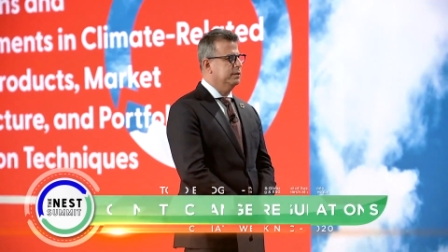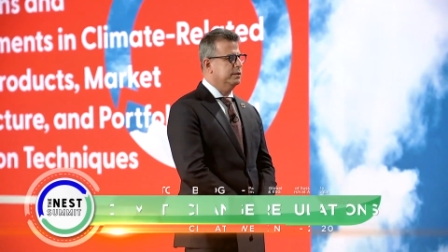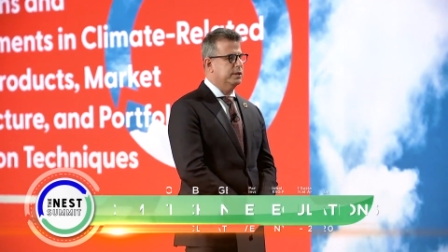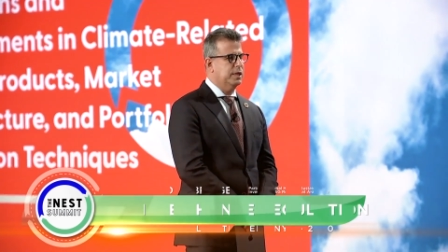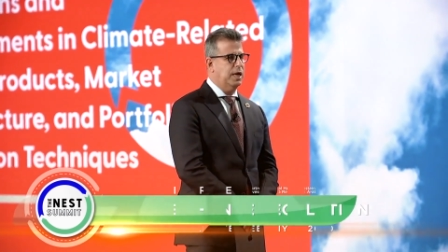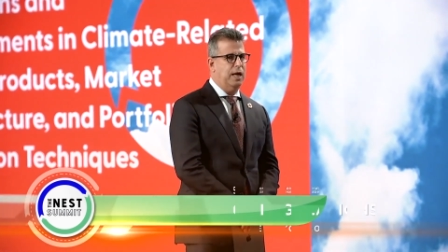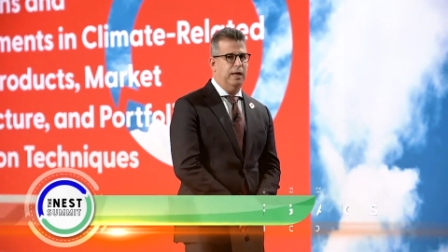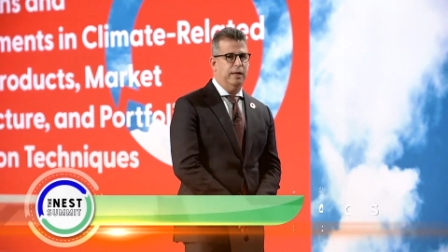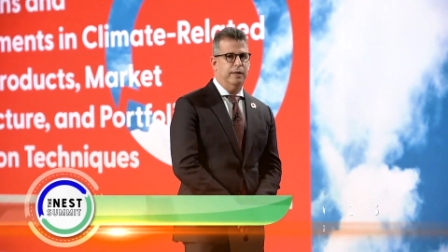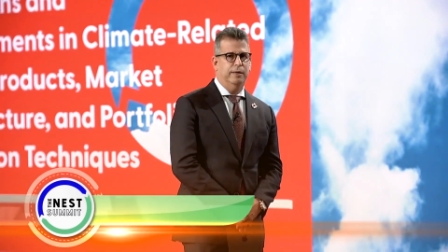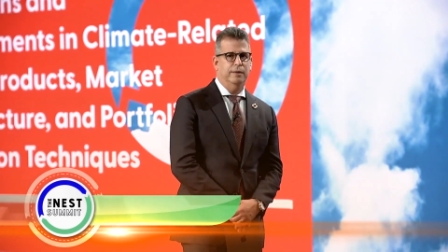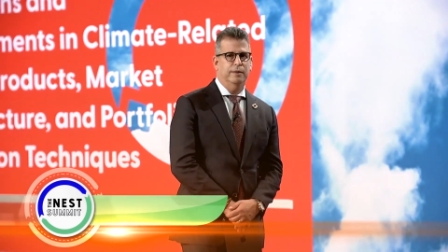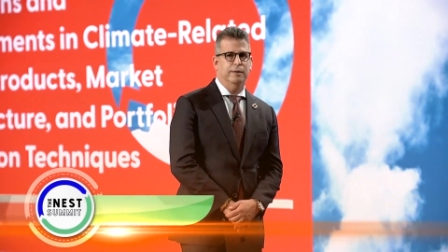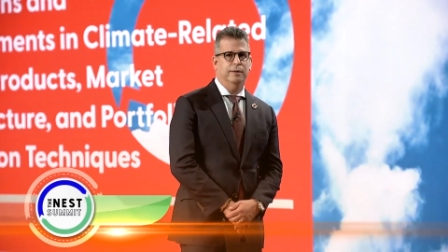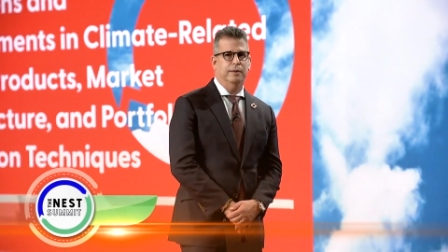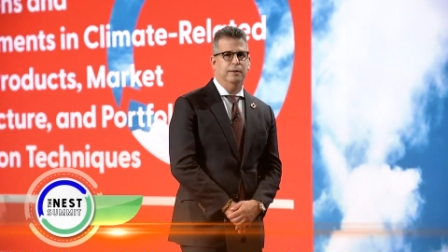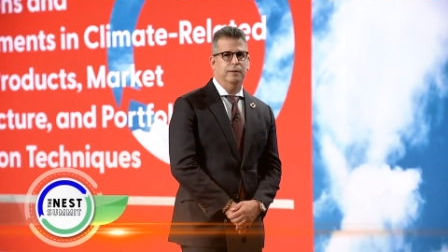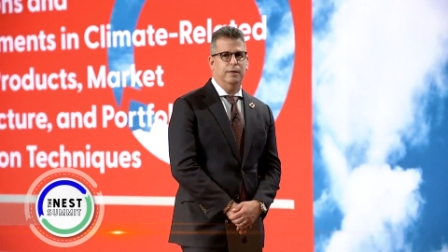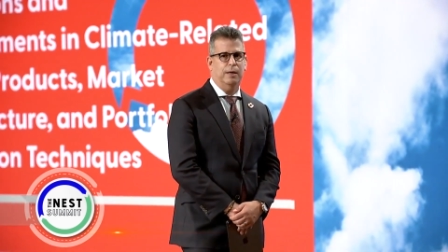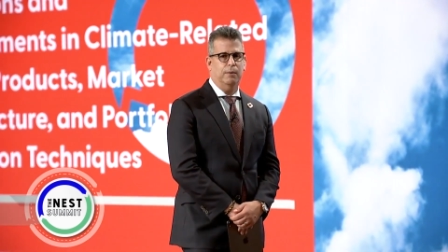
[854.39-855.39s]
Todd,
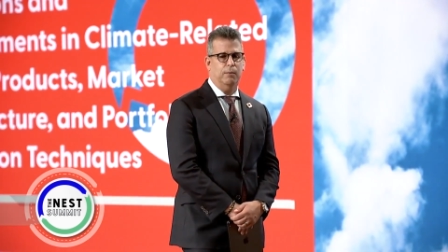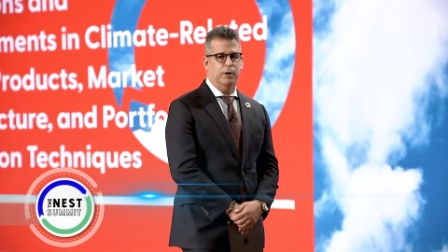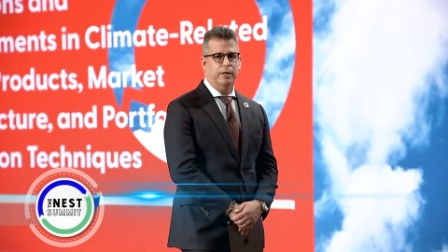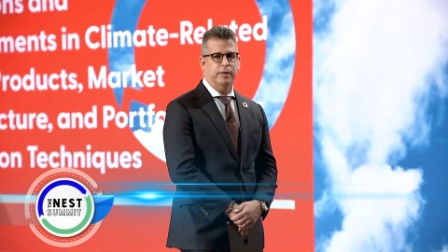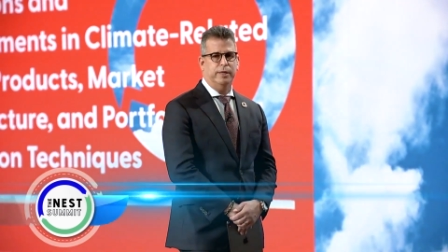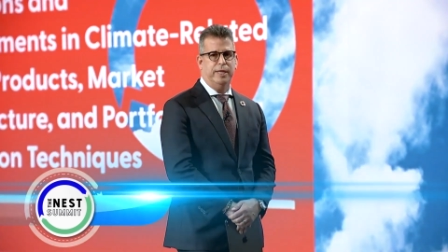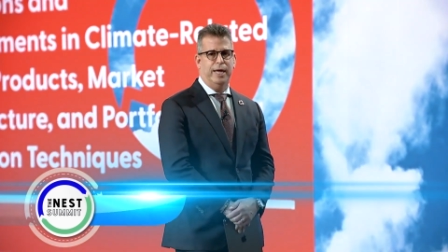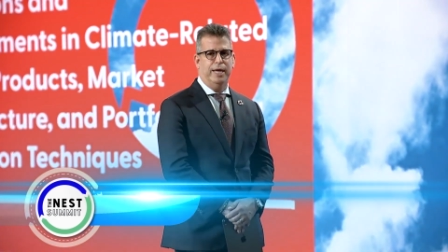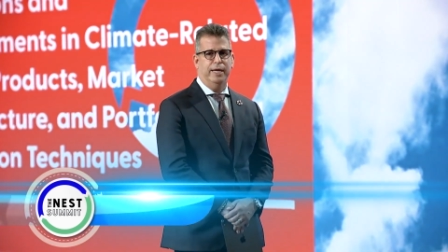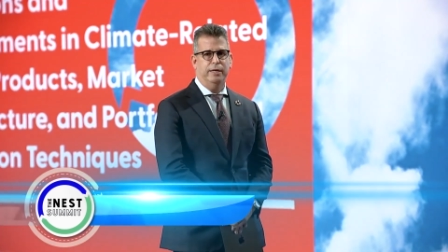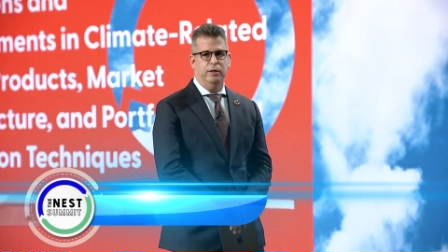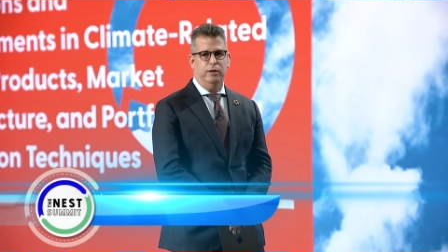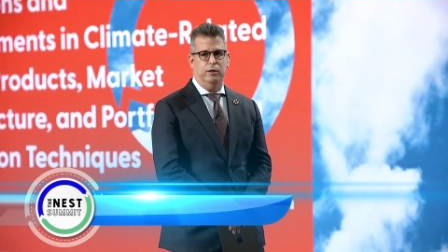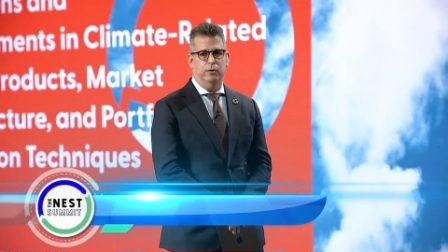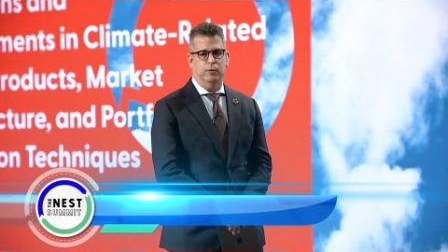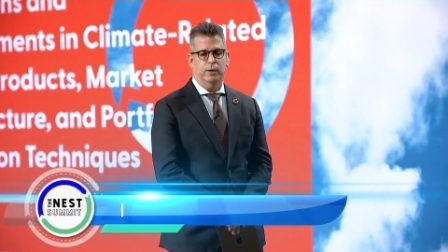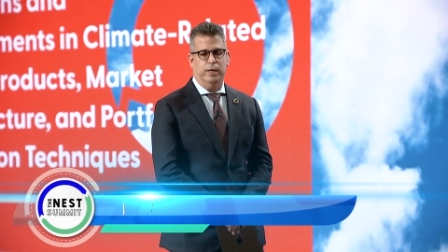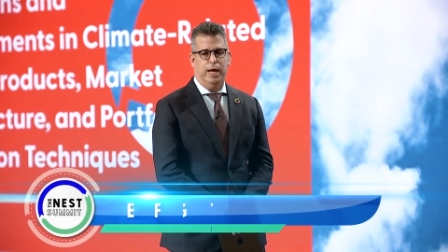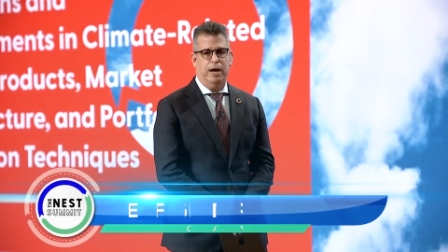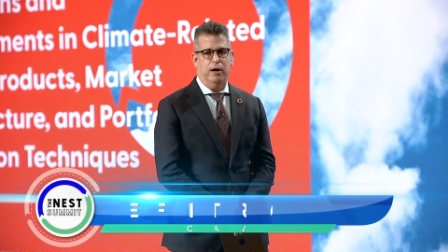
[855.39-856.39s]
I want to thank
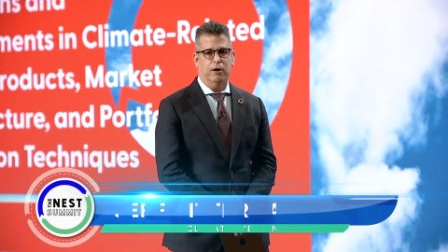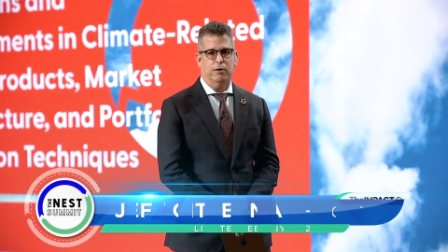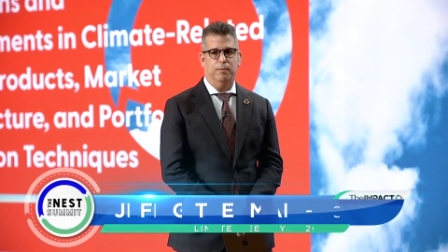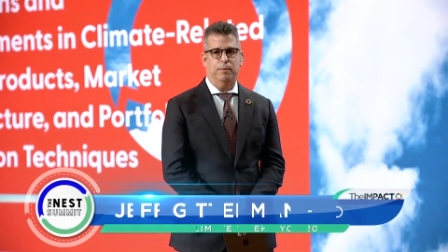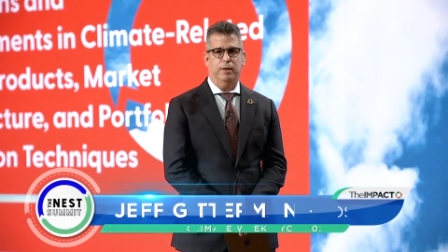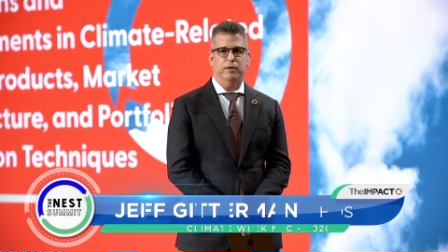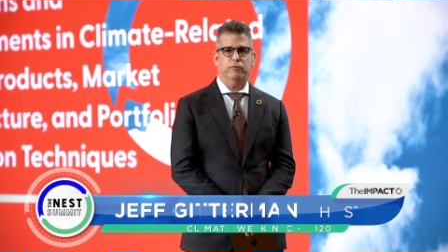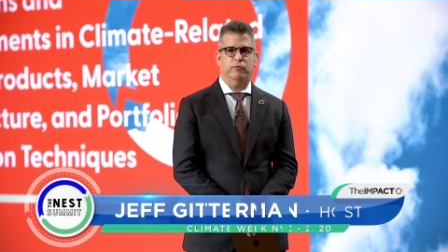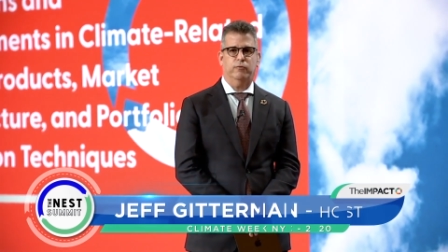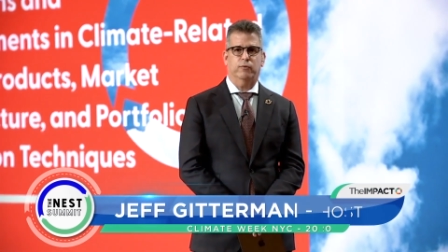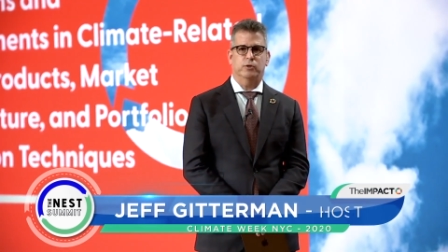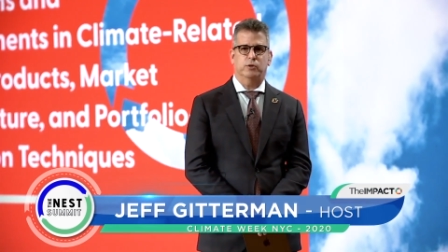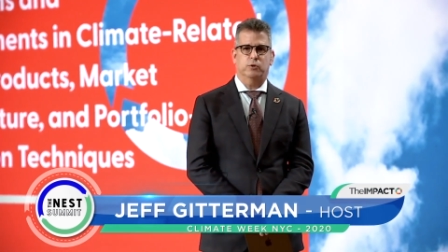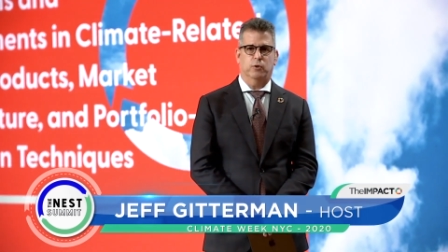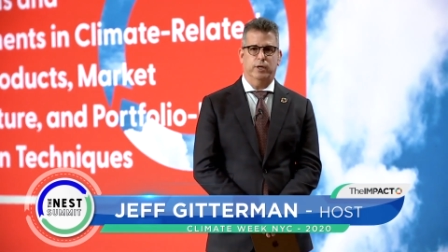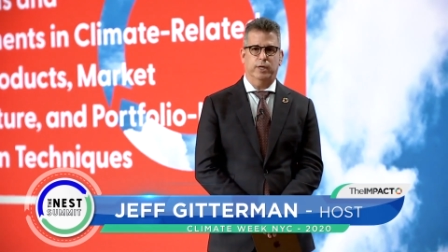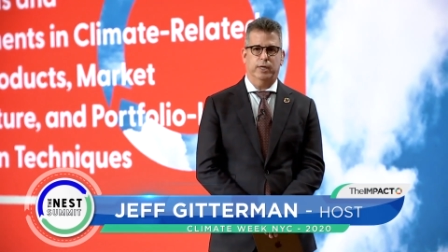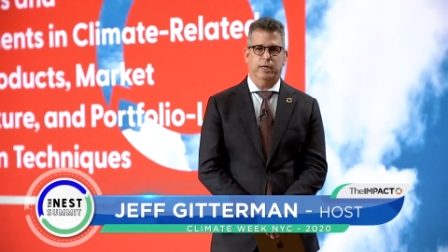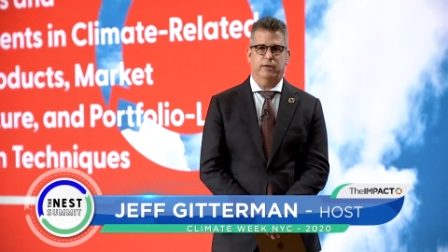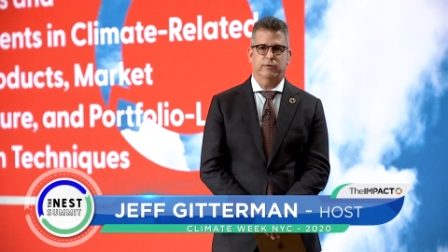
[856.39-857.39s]
you and Arabesque for
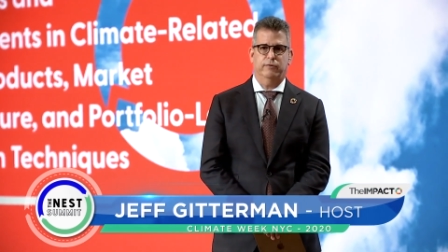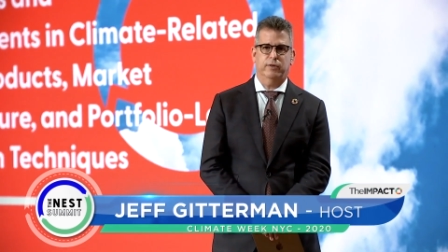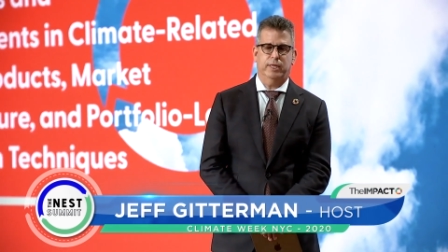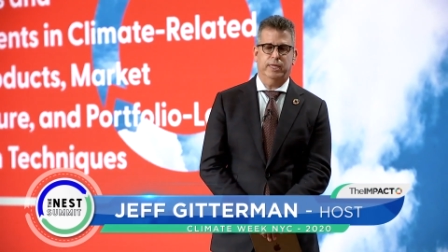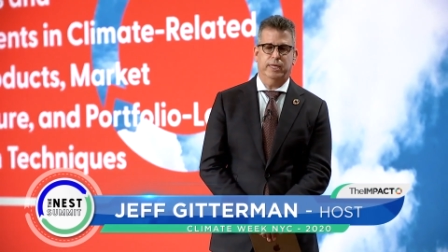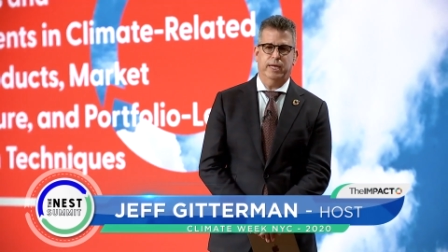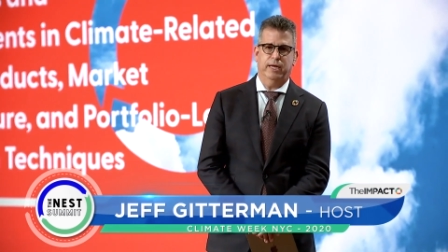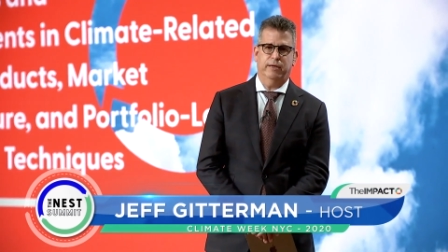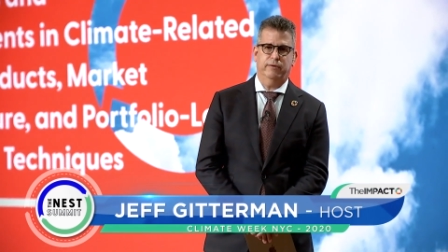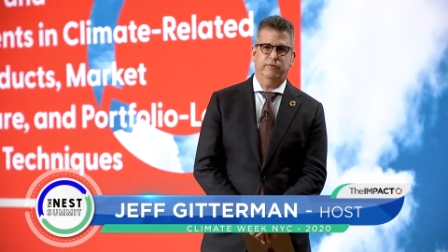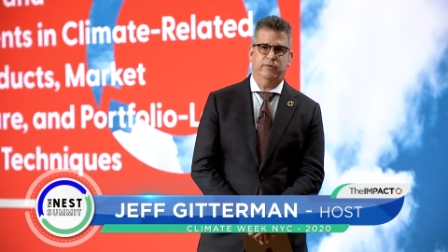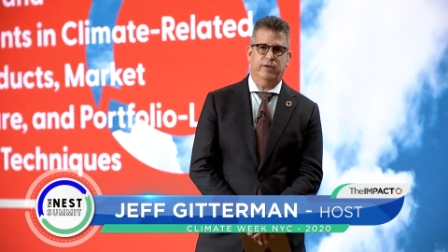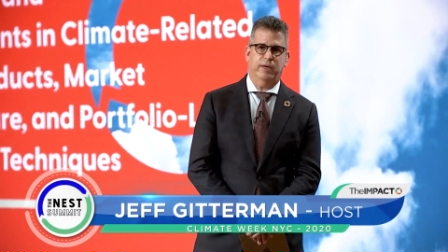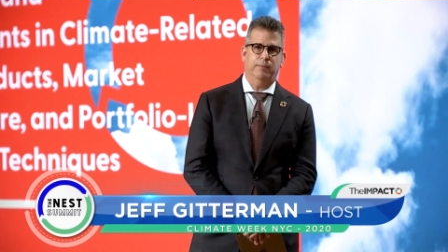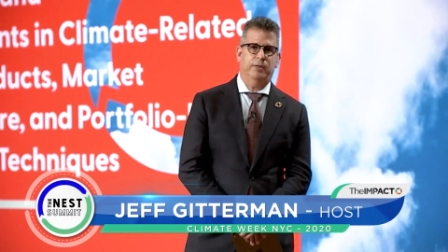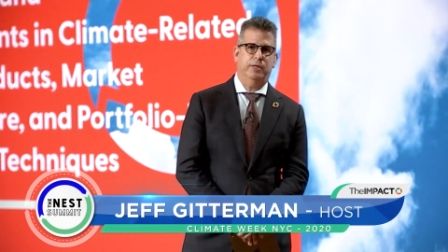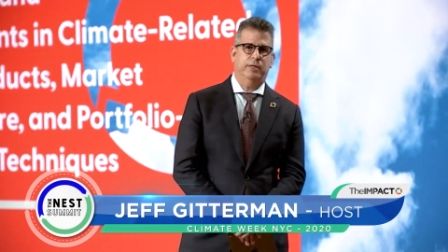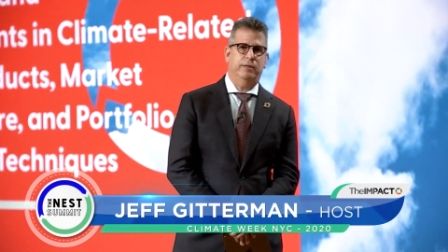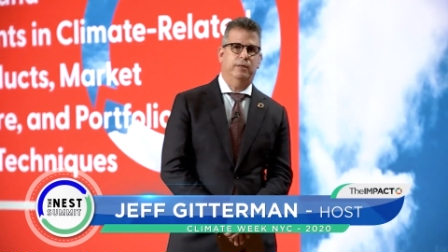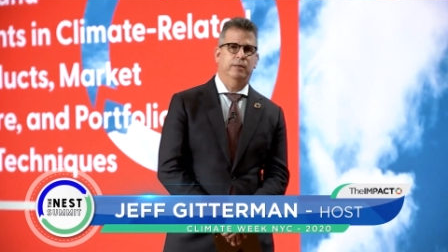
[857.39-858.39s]
joining us at the Nest
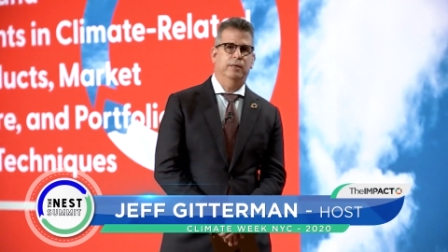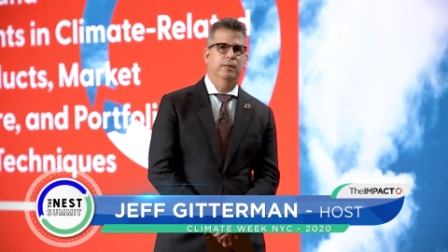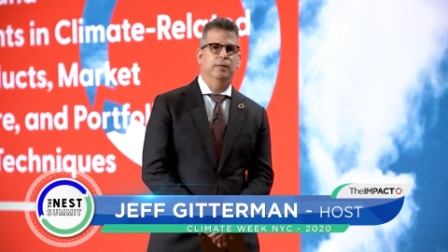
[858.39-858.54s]
Summit